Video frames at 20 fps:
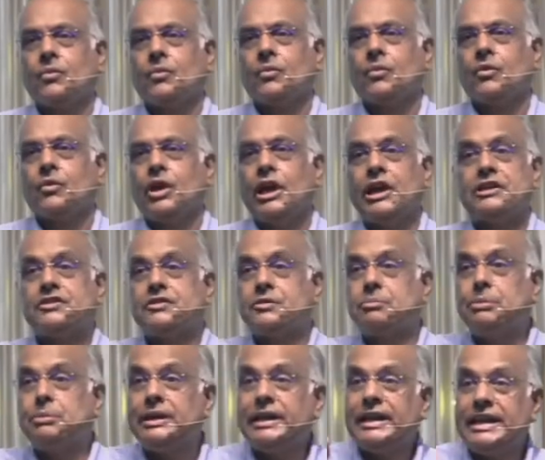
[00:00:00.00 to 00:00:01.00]
It's
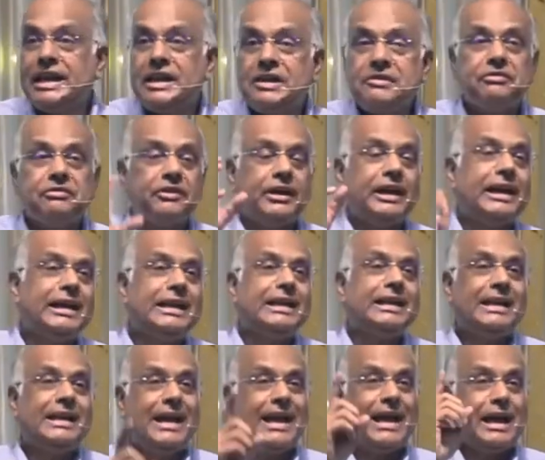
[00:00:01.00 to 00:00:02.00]
belief in
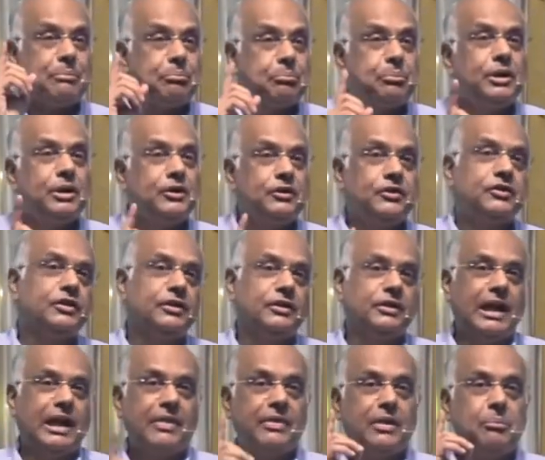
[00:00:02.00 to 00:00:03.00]
a person,
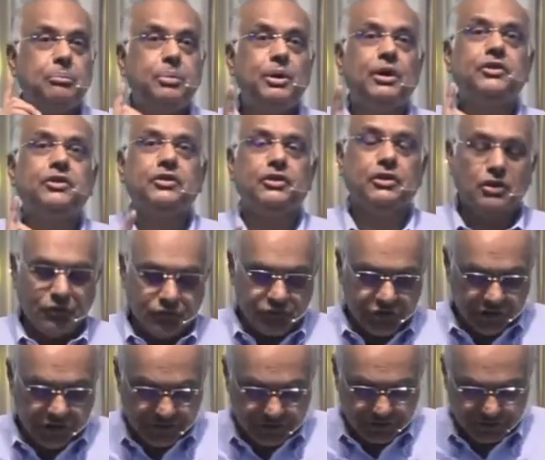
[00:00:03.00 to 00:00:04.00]
and the person of
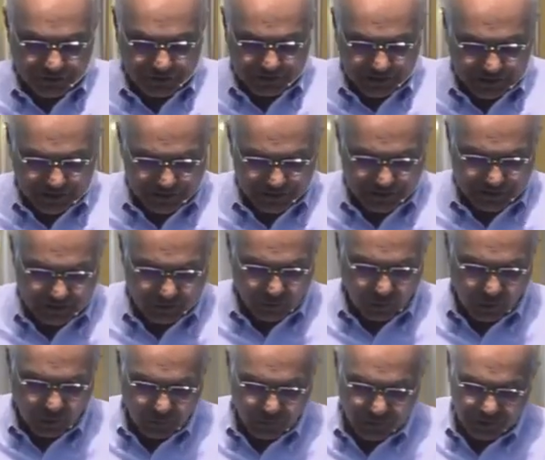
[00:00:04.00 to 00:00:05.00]
Jesus Christ is
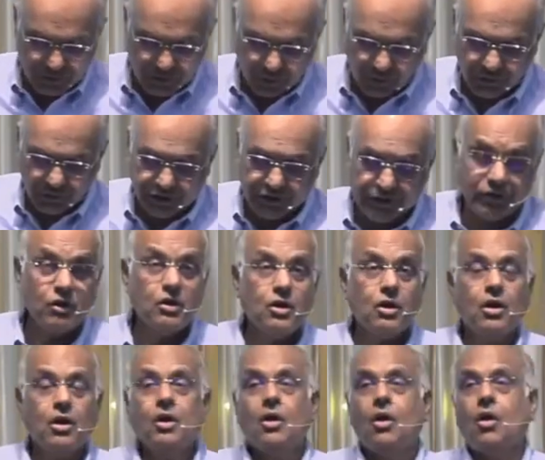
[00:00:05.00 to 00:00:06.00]
what we are talking
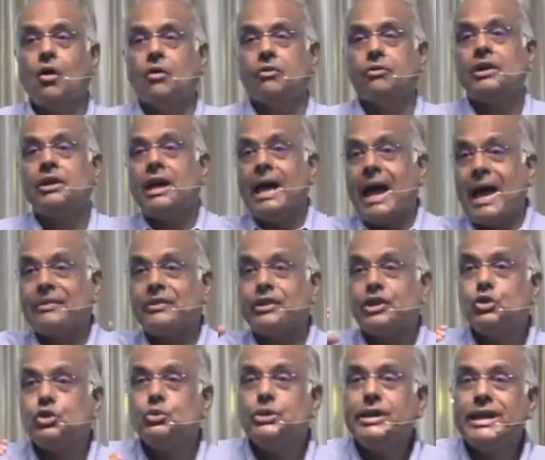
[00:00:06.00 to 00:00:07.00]
of. And the
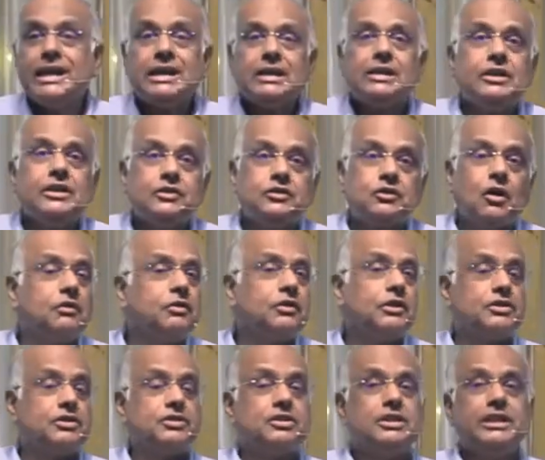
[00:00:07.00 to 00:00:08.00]
uniqueness of
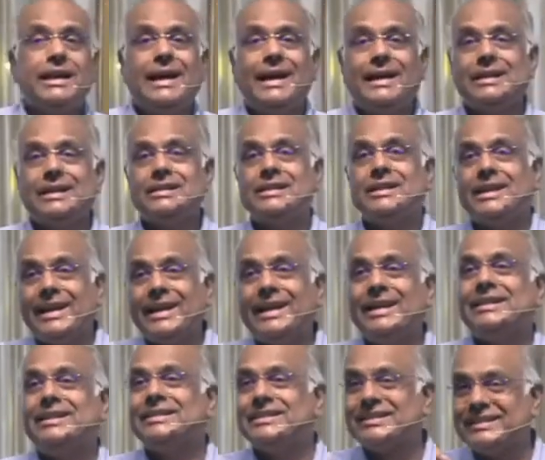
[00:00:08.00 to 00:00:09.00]
Christianity
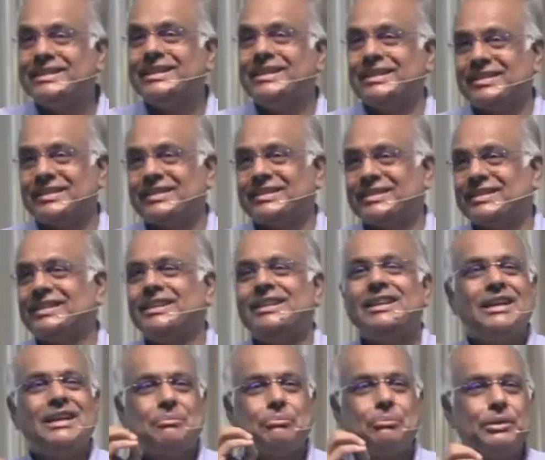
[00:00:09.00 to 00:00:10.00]
is this
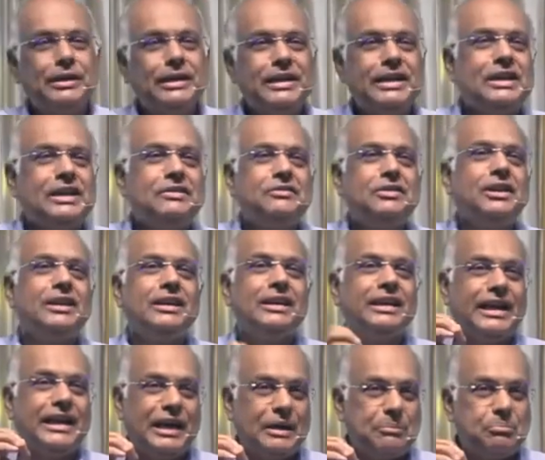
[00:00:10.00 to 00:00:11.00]
believing
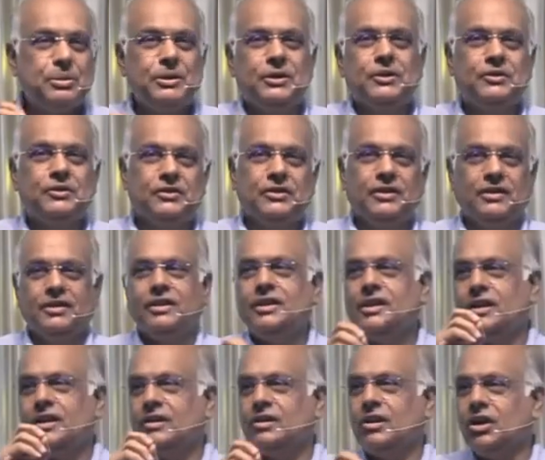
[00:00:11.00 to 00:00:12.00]
a person,
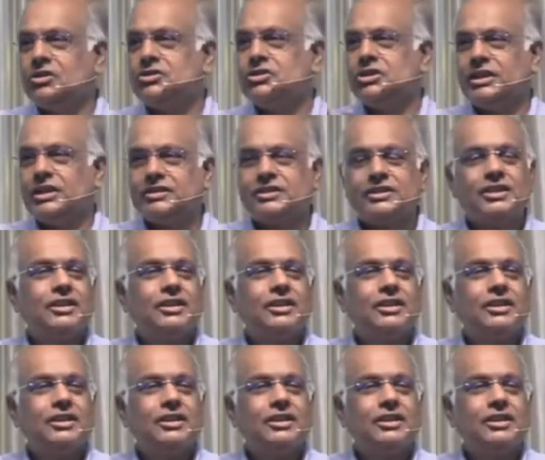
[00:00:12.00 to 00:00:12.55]
not just